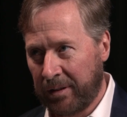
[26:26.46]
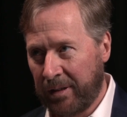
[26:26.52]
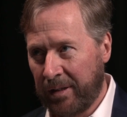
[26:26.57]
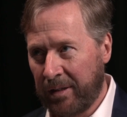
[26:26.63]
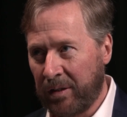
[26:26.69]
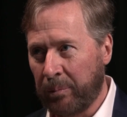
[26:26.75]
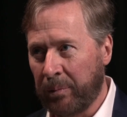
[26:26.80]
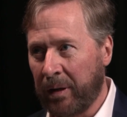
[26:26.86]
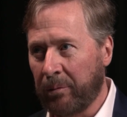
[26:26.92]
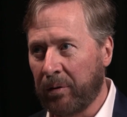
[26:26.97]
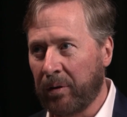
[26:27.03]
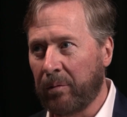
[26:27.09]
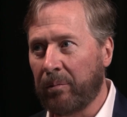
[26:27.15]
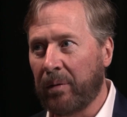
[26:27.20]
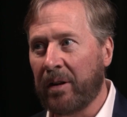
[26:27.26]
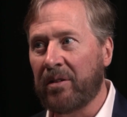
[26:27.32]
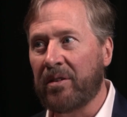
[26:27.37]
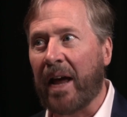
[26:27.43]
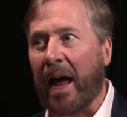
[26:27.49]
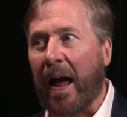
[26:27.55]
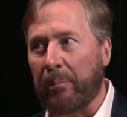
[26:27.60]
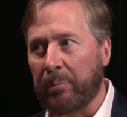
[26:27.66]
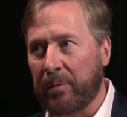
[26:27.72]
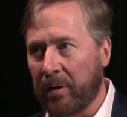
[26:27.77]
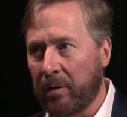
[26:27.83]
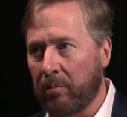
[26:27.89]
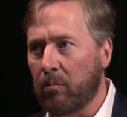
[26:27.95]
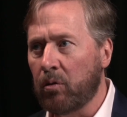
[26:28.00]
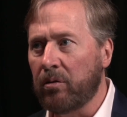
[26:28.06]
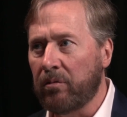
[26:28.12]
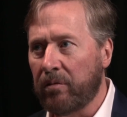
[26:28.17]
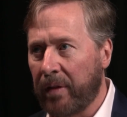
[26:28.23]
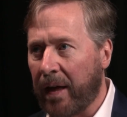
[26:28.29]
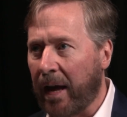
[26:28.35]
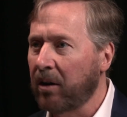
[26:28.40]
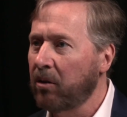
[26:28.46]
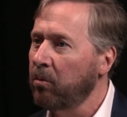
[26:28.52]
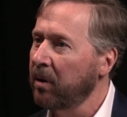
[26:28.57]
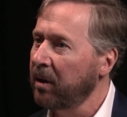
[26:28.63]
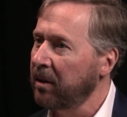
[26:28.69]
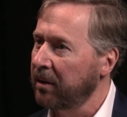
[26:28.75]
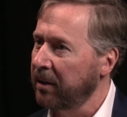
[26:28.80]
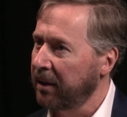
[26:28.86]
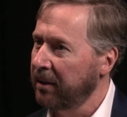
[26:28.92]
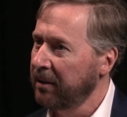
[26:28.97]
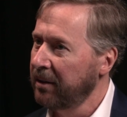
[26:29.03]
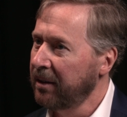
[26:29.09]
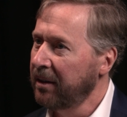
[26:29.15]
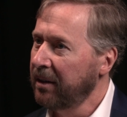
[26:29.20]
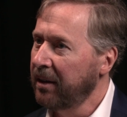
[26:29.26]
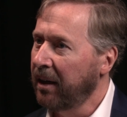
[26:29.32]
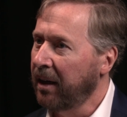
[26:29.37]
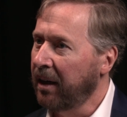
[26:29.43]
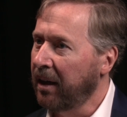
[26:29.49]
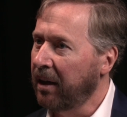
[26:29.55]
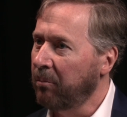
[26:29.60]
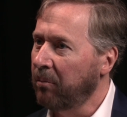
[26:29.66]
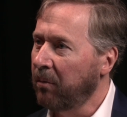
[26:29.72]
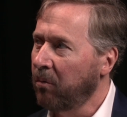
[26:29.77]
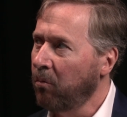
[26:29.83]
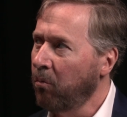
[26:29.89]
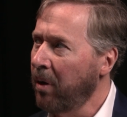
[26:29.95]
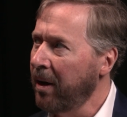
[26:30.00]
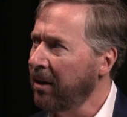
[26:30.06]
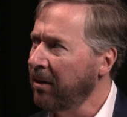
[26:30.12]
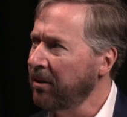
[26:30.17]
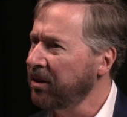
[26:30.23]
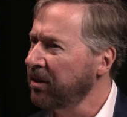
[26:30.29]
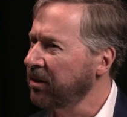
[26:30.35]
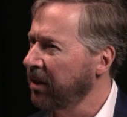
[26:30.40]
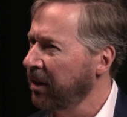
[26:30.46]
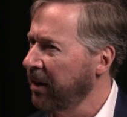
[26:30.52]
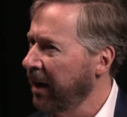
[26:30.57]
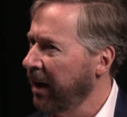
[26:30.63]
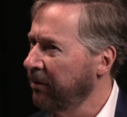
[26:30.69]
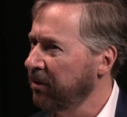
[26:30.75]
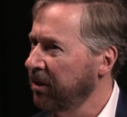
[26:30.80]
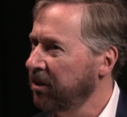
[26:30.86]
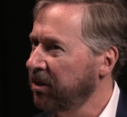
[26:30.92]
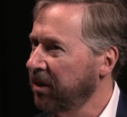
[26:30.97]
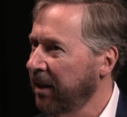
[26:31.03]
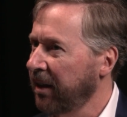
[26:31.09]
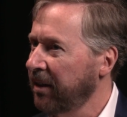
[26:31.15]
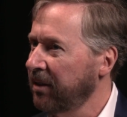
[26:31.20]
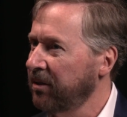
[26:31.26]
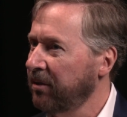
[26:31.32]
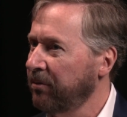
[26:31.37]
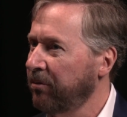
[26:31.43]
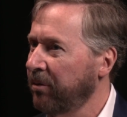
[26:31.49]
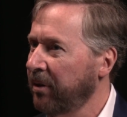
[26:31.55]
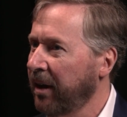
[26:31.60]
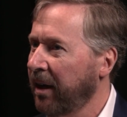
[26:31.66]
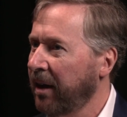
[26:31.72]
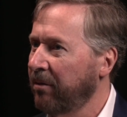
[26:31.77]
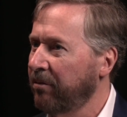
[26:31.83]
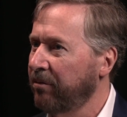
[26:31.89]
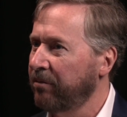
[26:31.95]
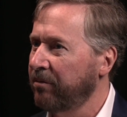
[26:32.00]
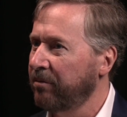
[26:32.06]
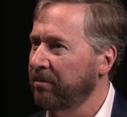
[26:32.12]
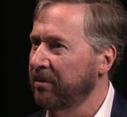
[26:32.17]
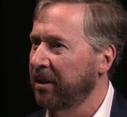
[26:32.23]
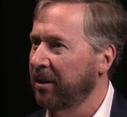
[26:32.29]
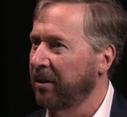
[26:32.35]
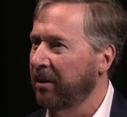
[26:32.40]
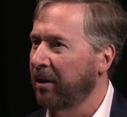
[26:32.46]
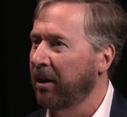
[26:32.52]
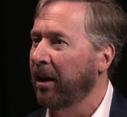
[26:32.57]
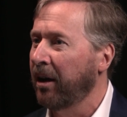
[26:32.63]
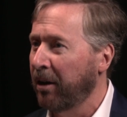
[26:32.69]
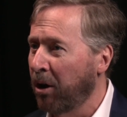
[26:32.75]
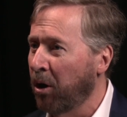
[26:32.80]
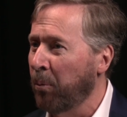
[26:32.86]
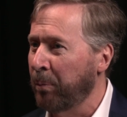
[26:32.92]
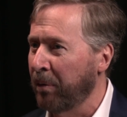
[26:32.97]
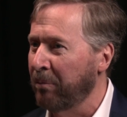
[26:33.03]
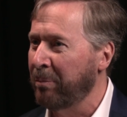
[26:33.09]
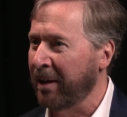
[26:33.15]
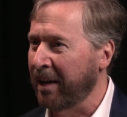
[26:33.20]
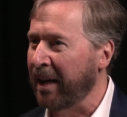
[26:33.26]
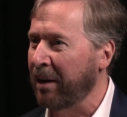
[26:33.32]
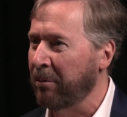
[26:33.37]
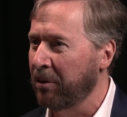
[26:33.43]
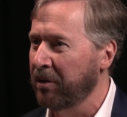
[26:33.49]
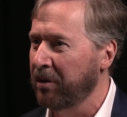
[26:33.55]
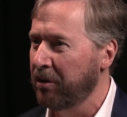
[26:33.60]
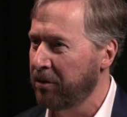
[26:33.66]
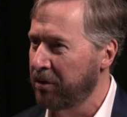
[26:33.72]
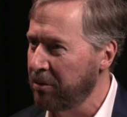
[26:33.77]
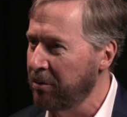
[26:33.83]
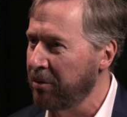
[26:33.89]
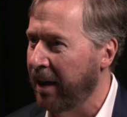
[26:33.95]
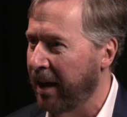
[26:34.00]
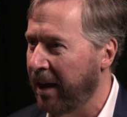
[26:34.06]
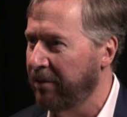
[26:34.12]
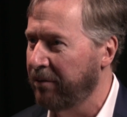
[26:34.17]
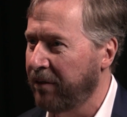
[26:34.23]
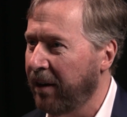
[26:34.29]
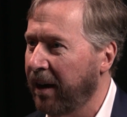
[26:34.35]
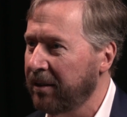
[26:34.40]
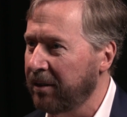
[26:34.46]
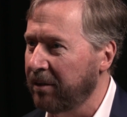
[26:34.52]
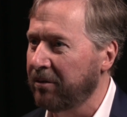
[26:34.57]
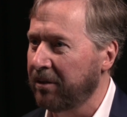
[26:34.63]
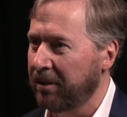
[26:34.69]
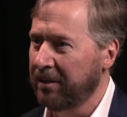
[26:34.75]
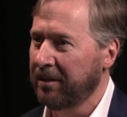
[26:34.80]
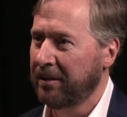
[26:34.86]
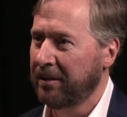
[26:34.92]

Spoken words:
to be able to adapt and move that quickly. What else is going to have to change if we have, a hope of being able to do that effectively?